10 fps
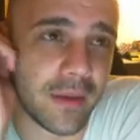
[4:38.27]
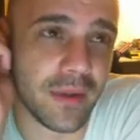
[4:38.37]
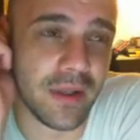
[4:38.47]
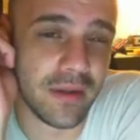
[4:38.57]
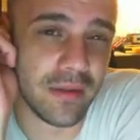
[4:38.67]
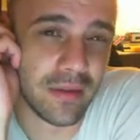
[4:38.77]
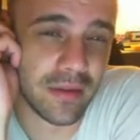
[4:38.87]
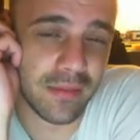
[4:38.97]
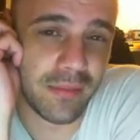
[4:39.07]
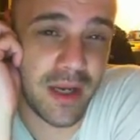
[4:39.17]
In
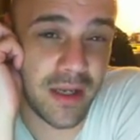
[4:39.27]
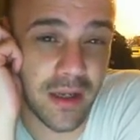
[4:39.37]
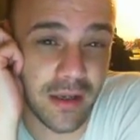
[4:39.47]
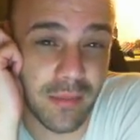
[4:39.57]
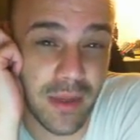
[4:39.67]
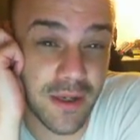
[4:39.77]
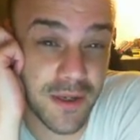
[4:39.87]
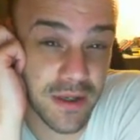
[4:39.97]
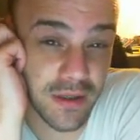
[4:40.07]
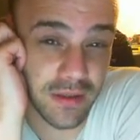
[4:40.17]
Maniac
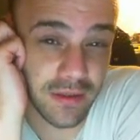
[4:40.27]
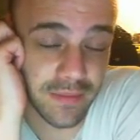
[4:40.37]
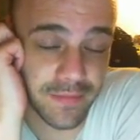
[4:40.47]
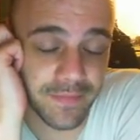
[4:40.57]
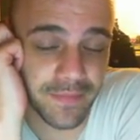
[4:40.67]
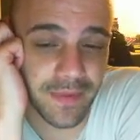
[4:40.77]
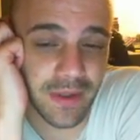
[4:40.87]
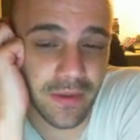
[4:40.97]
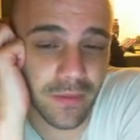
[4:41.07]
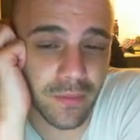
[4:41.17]
Mansion,
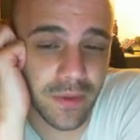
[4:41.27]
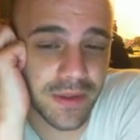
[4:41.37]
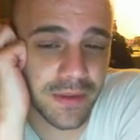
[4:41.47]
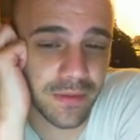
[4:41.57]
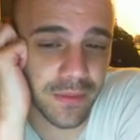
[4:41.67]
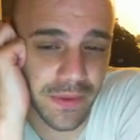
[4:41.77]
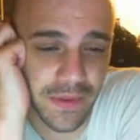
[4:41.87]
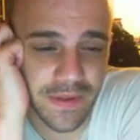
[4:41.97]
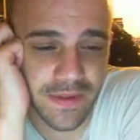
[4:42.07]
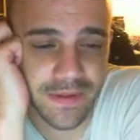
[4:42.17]
the original
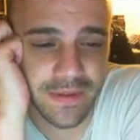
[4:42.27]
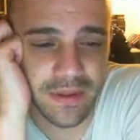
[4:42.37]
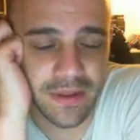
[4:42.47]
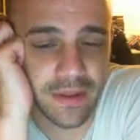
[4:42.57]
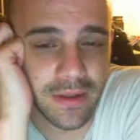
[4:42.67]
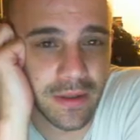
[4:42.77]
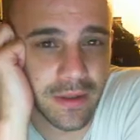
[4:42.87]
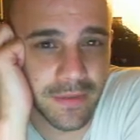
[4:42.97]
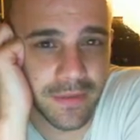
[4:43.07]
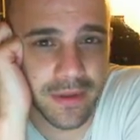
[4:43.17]
release,
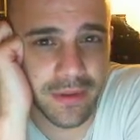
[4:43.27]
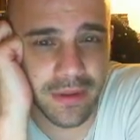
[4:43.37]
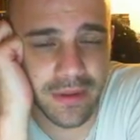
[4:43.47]
there